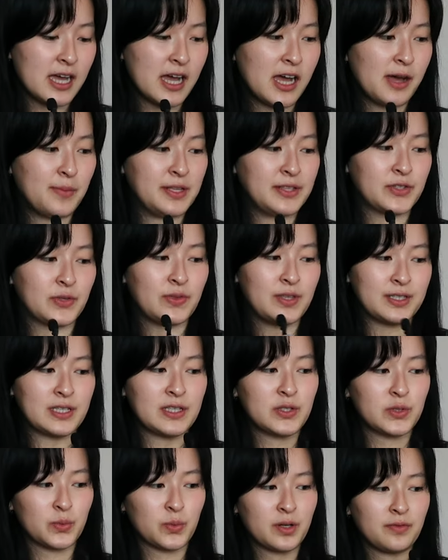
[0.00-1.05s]
And so this
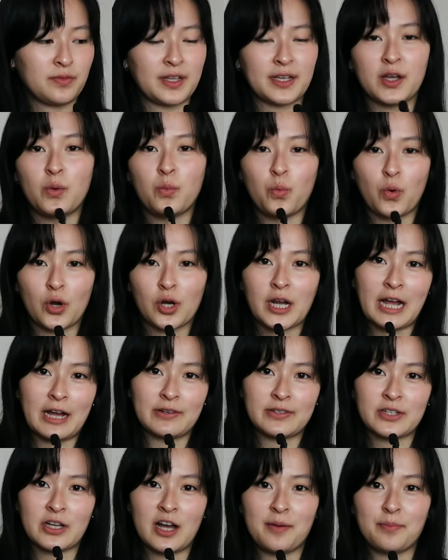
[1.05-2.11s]
is sort of like a
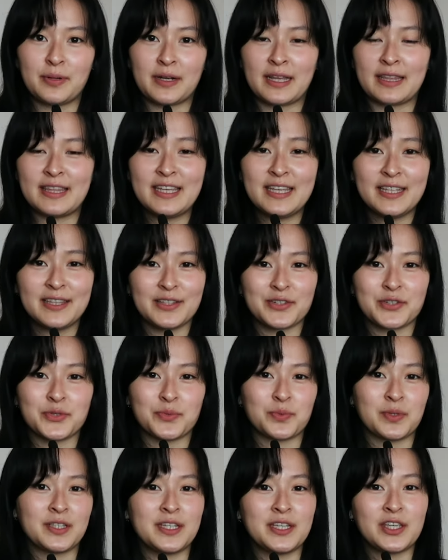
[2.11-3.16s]
workout top, but I think it
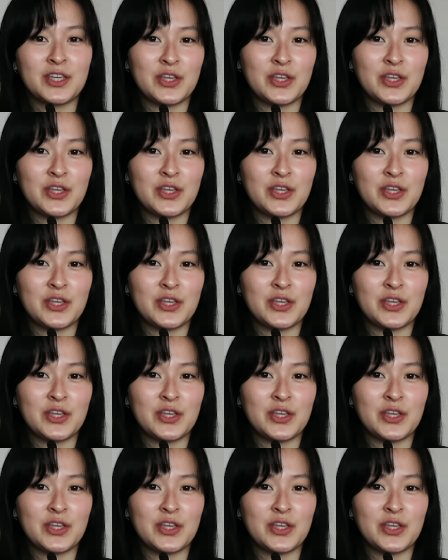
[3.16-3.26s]
looks really